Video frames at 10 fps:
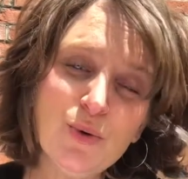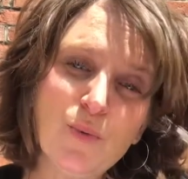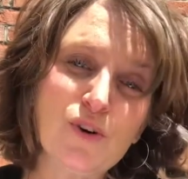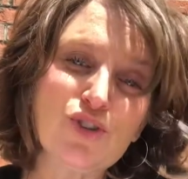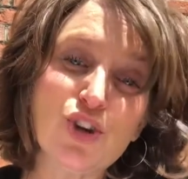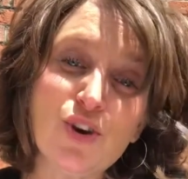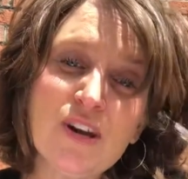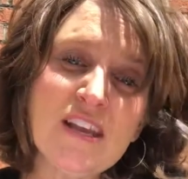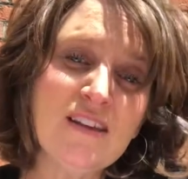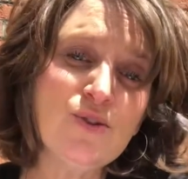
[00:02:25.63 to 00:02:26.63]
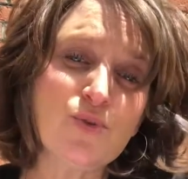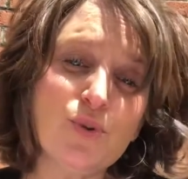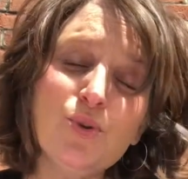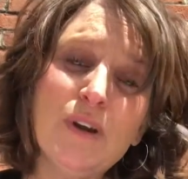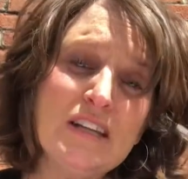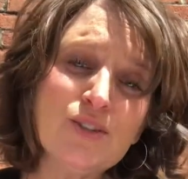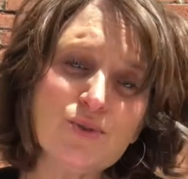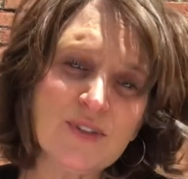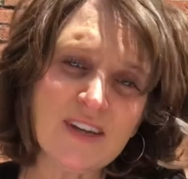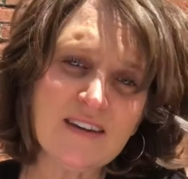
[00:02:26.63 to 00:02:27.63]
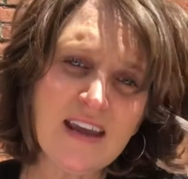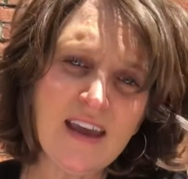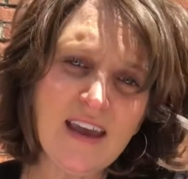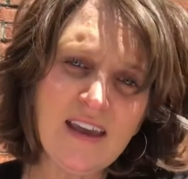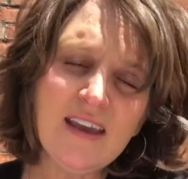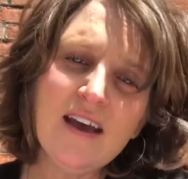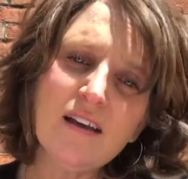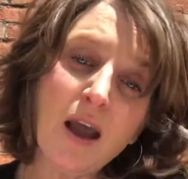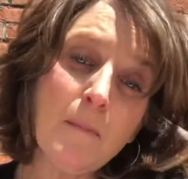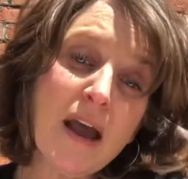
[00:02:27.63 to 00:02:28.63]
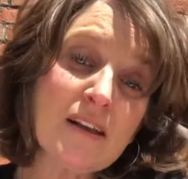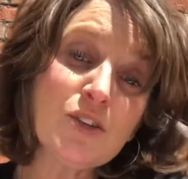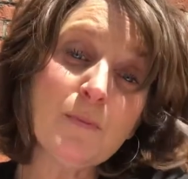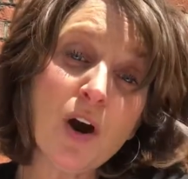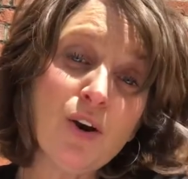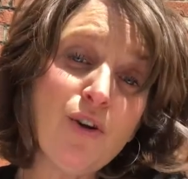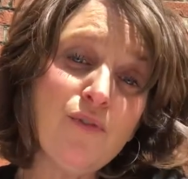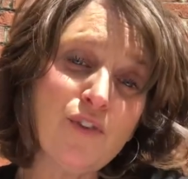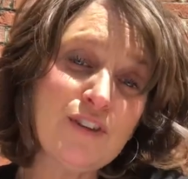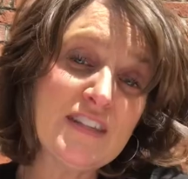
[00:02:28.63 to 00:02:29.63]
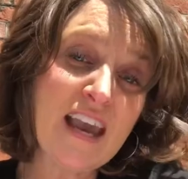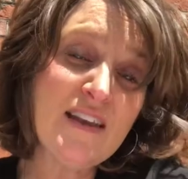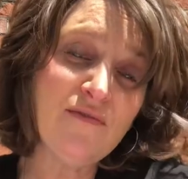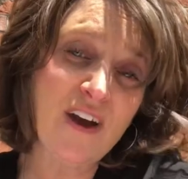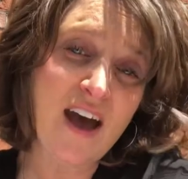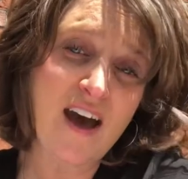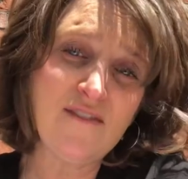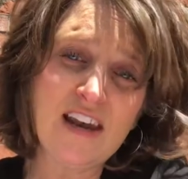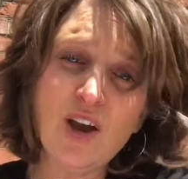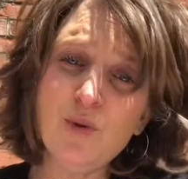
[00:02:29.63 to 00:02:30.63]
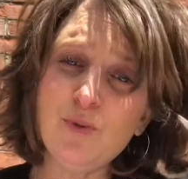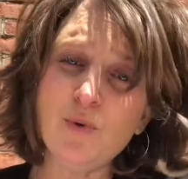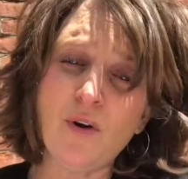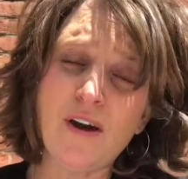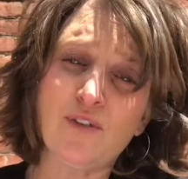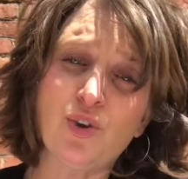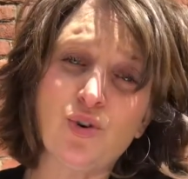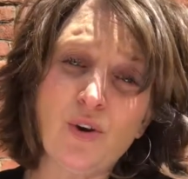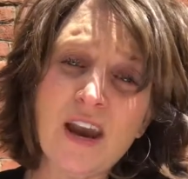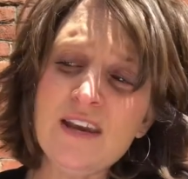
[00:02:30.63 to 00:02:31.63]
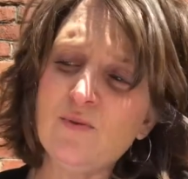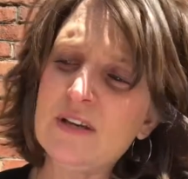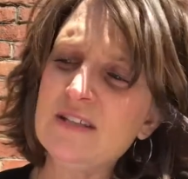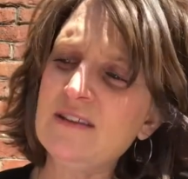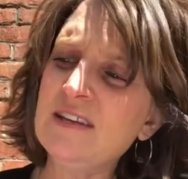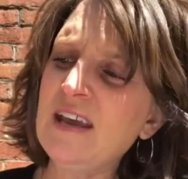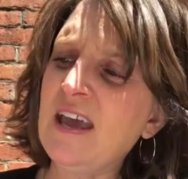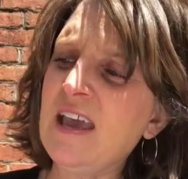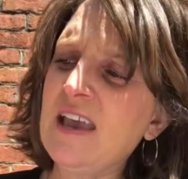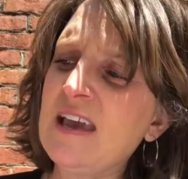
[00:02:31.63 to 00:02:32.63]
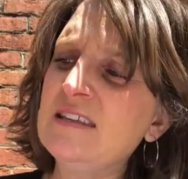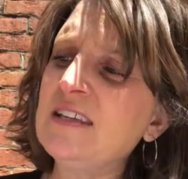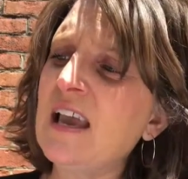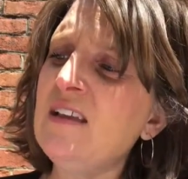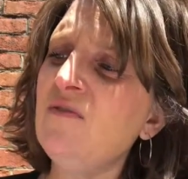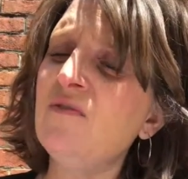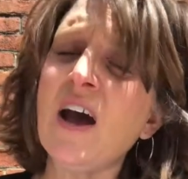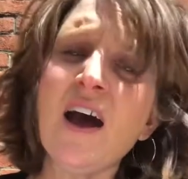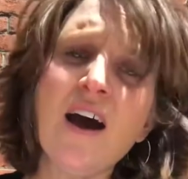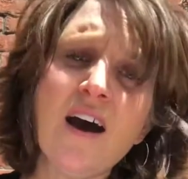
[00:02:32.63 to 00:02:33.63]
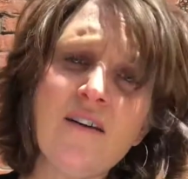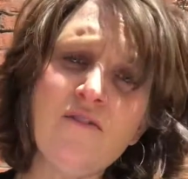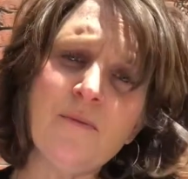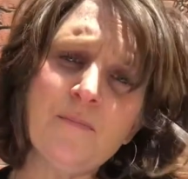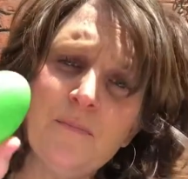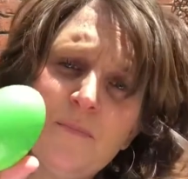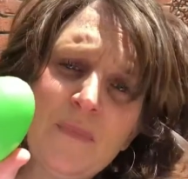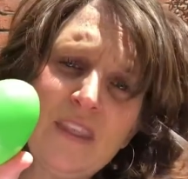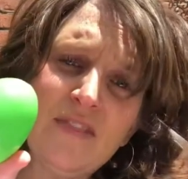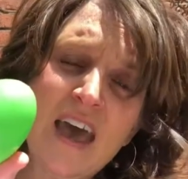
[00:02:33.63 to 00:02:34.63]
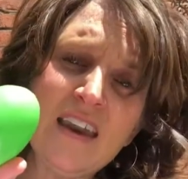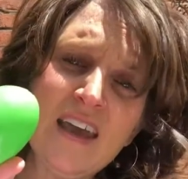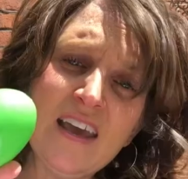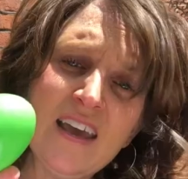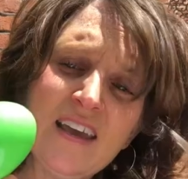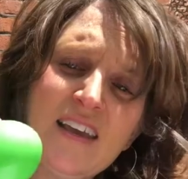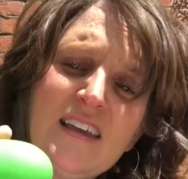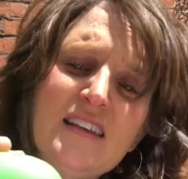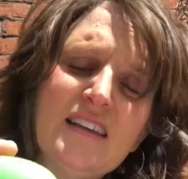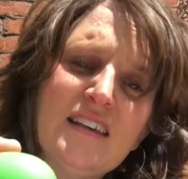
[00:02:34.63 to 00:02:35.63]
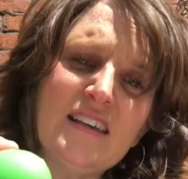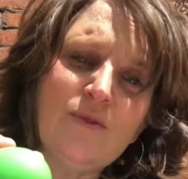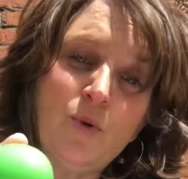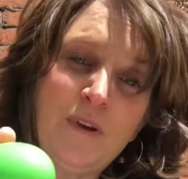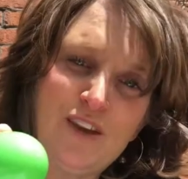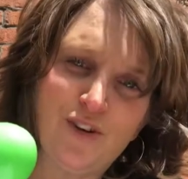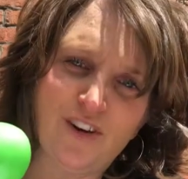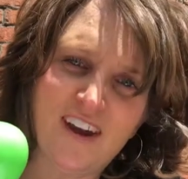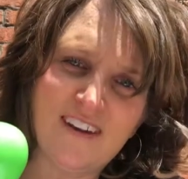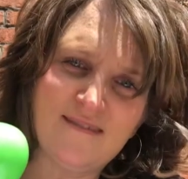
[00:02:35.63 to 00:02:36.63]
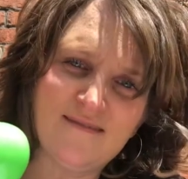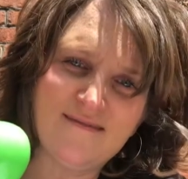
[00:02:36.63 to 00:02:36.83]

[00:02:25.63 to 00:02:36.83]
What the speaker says: We're journeying through Easter Sunday. Come back tomorrow for day five, and I hope you all have a great rest of the day. And day five, that egg will be green.